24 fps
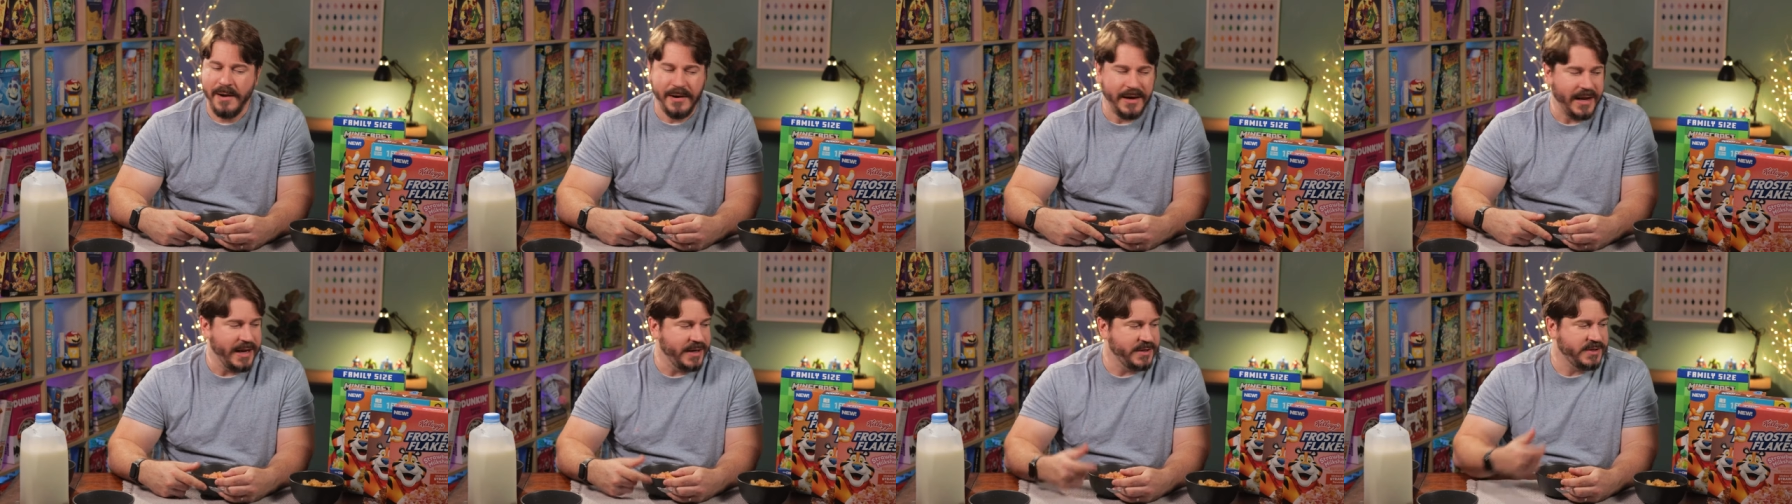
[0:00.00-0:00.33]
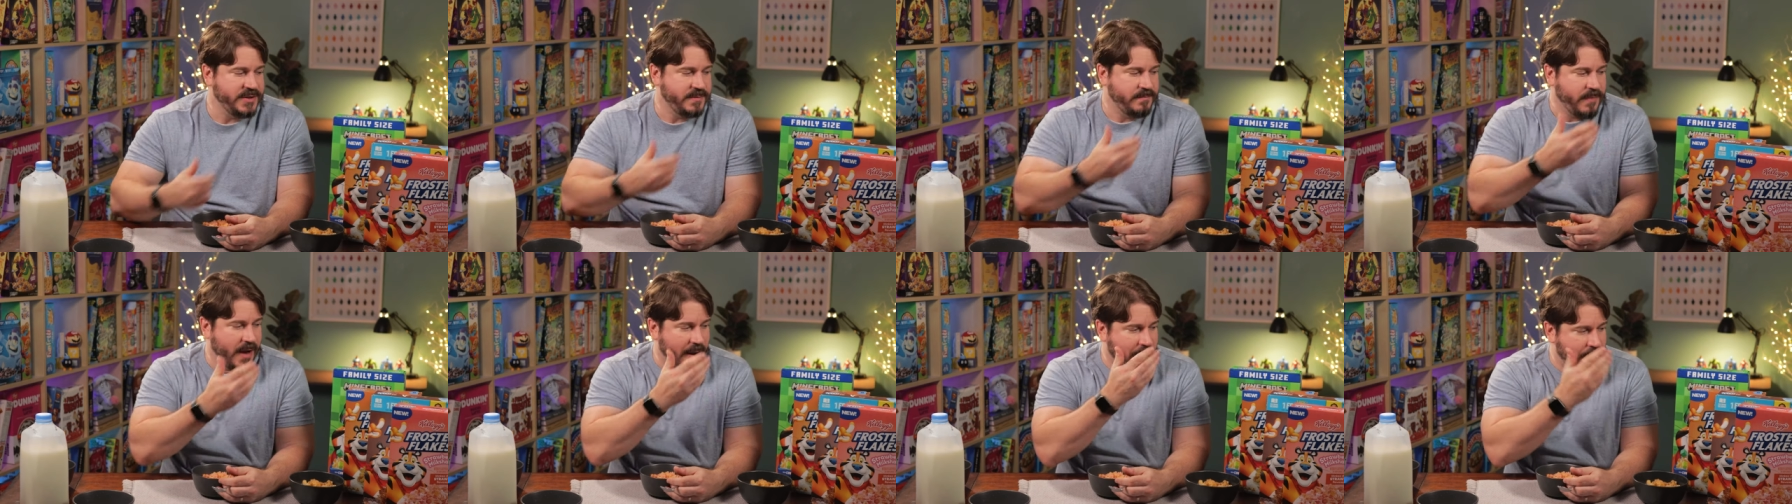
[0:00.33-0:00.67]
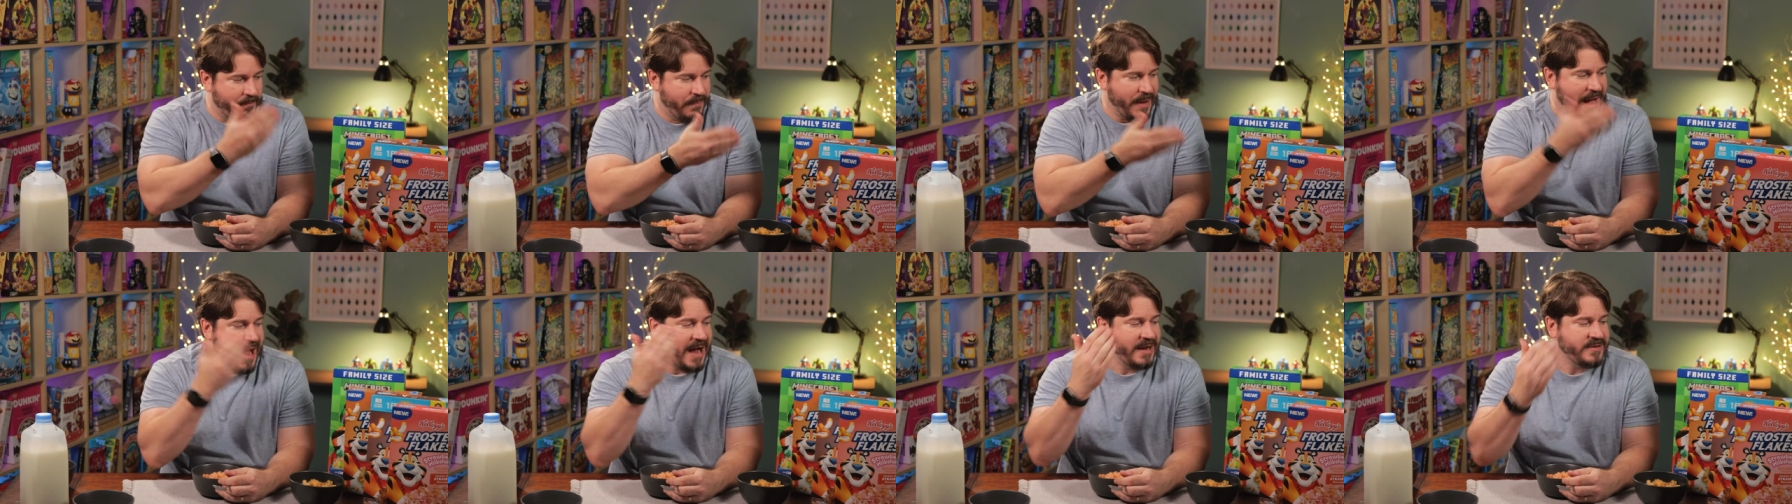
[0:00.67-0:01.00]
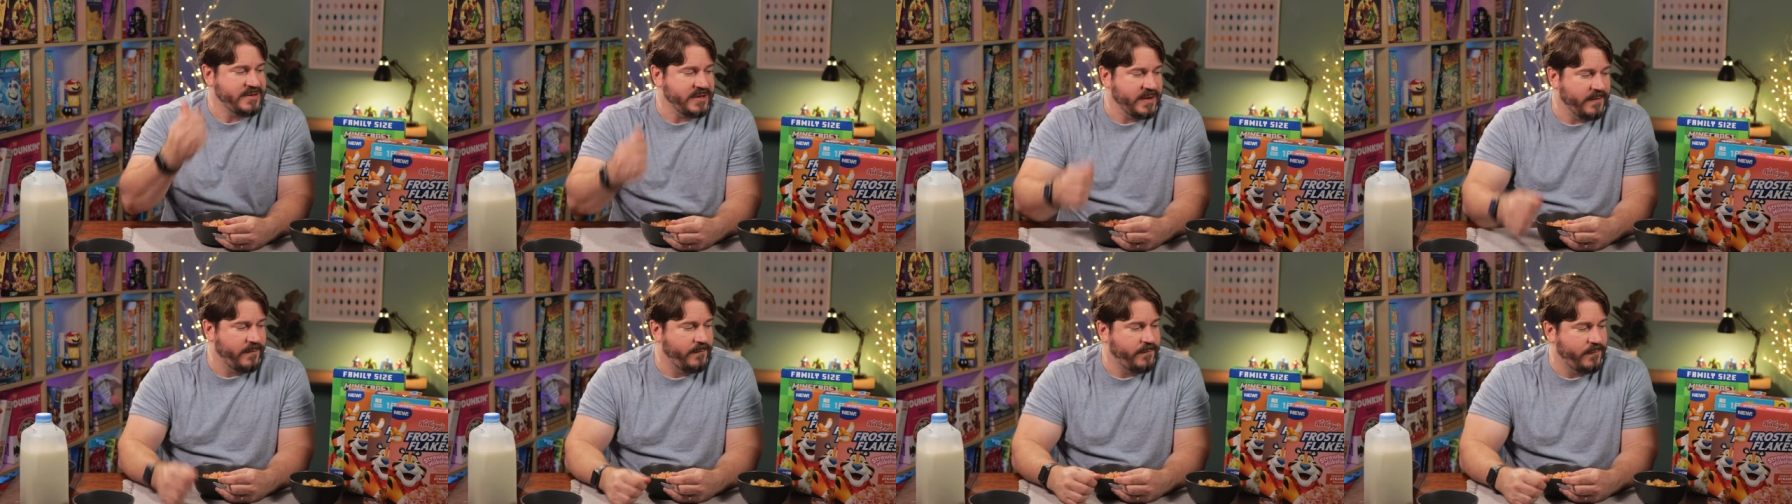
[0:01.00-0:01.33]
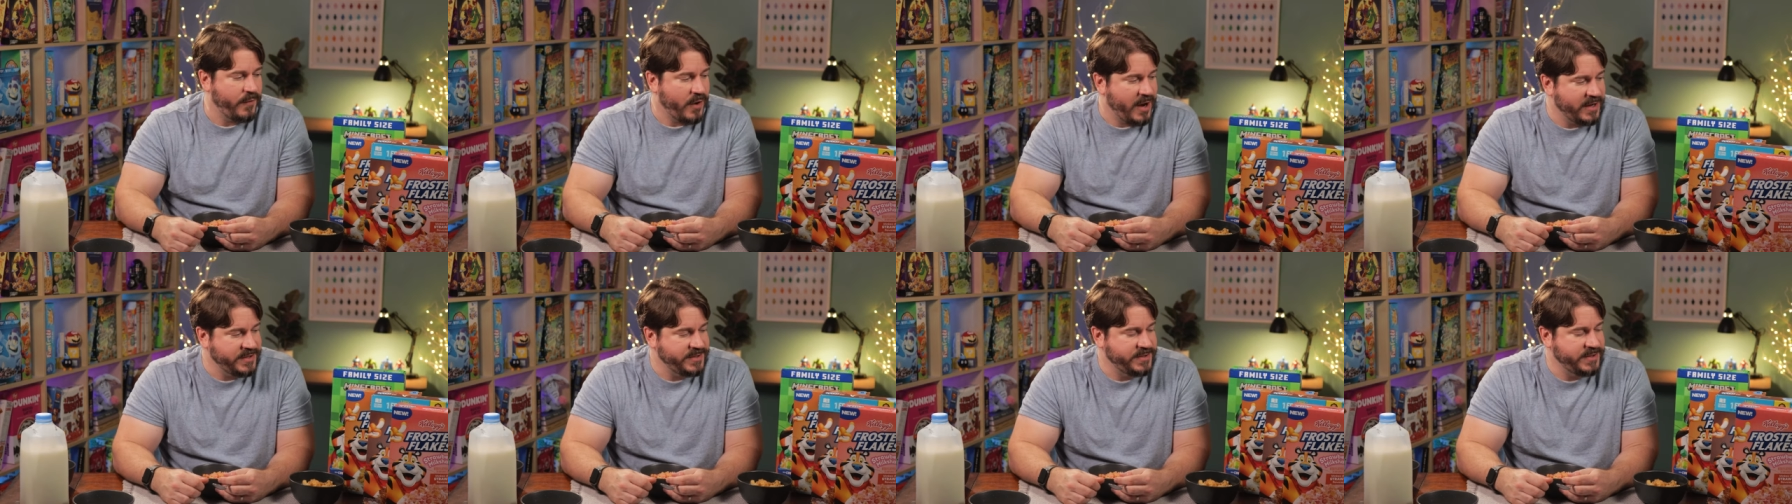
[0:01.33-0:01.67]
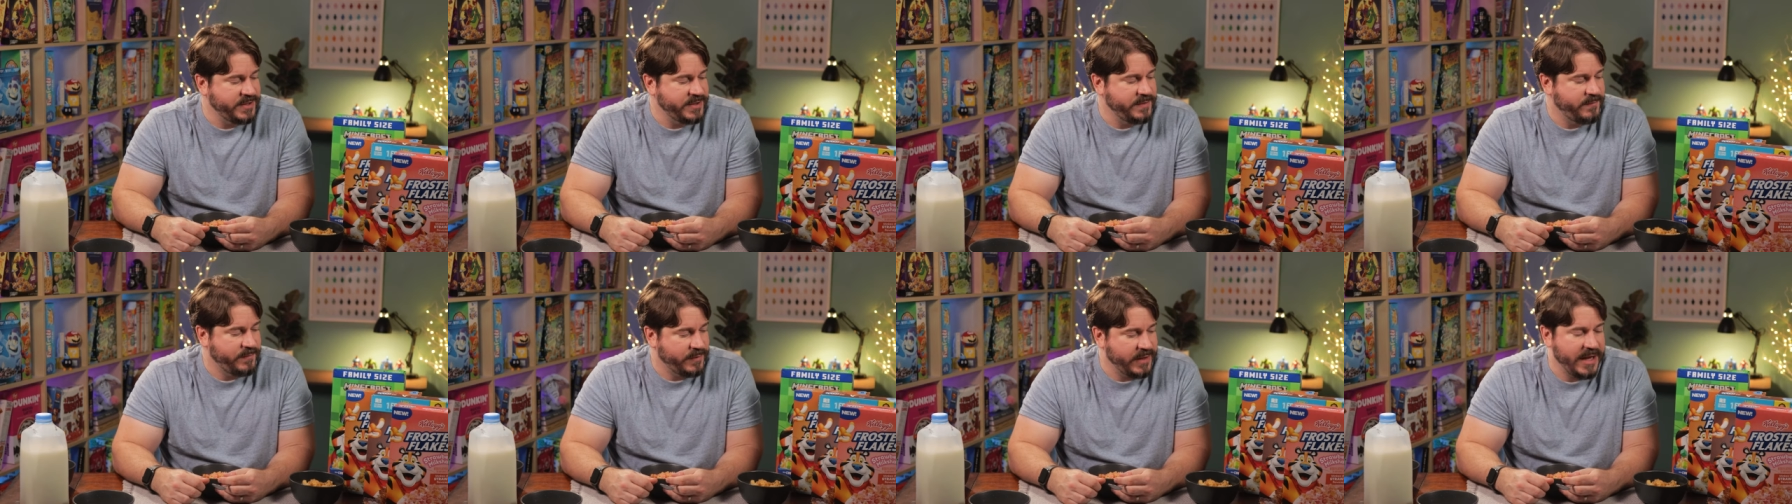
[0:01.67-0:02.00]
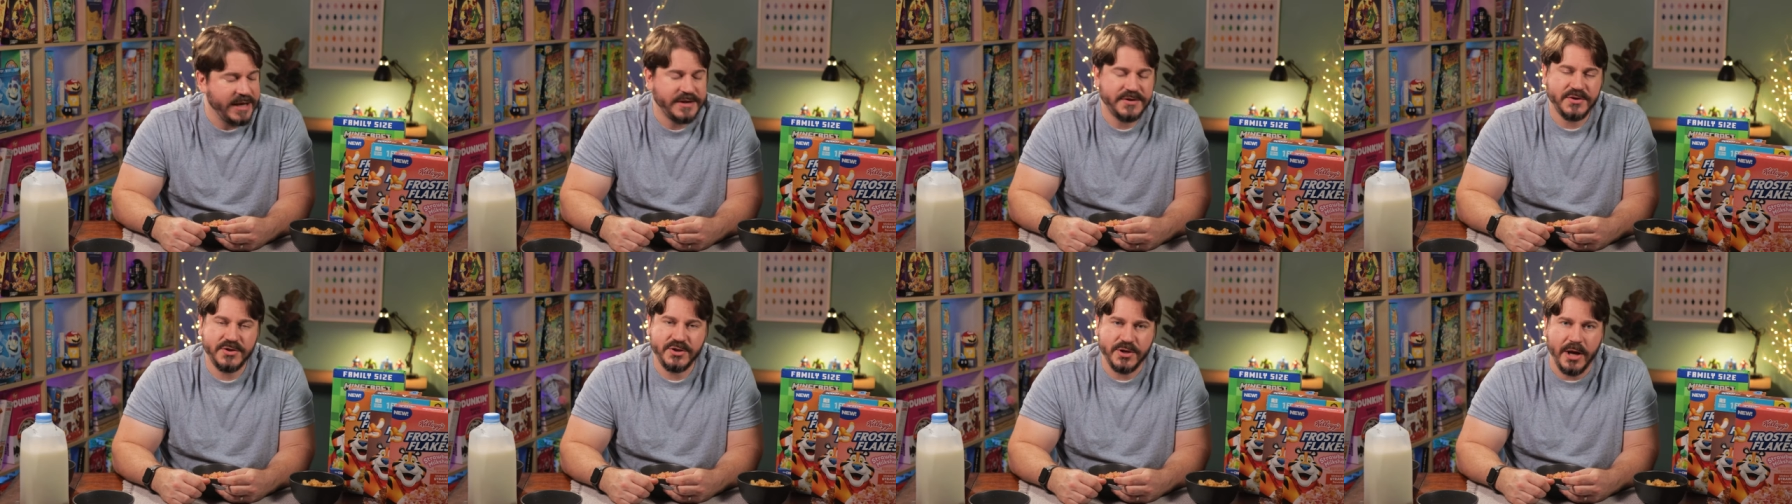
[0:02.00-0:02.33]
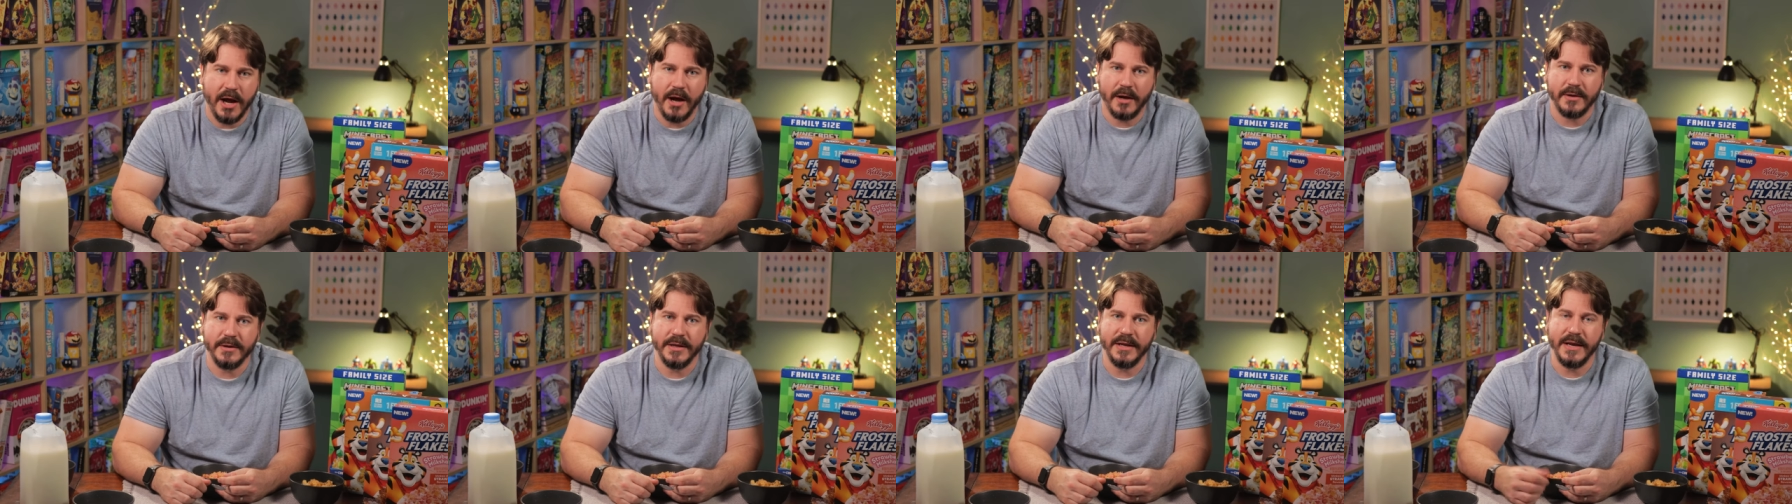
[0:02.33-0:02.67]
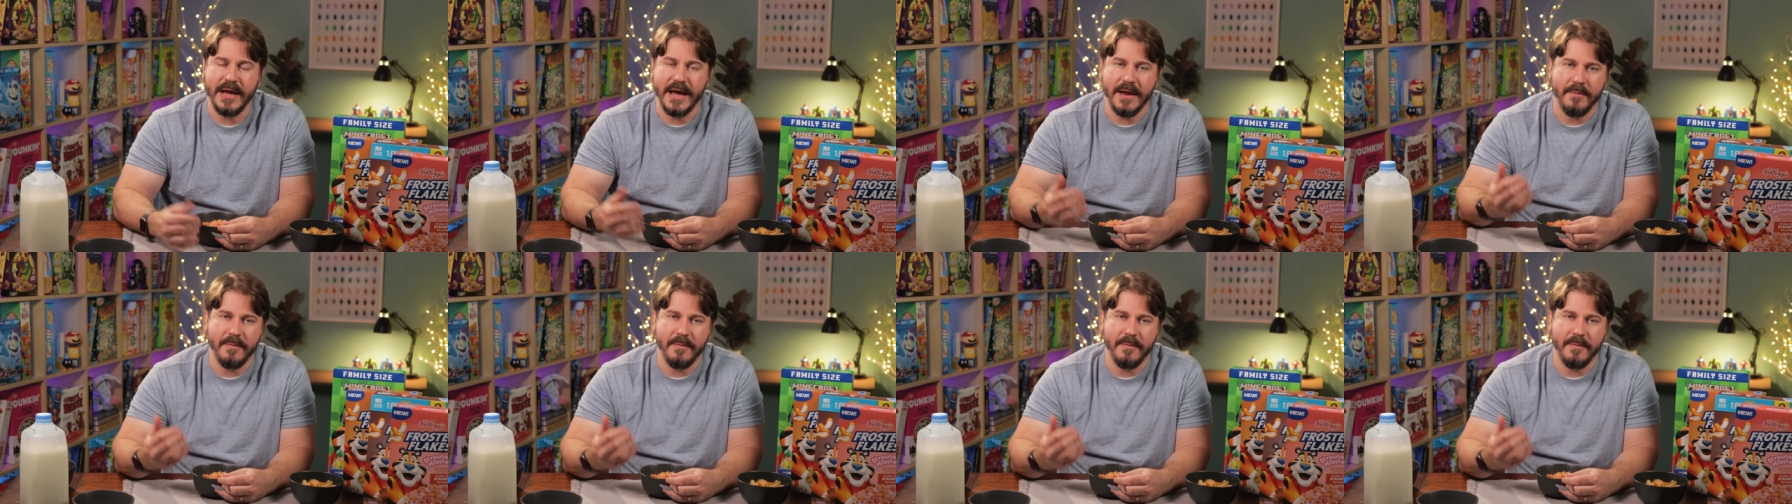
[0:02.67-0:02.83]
and a box of frosted flakes chocolate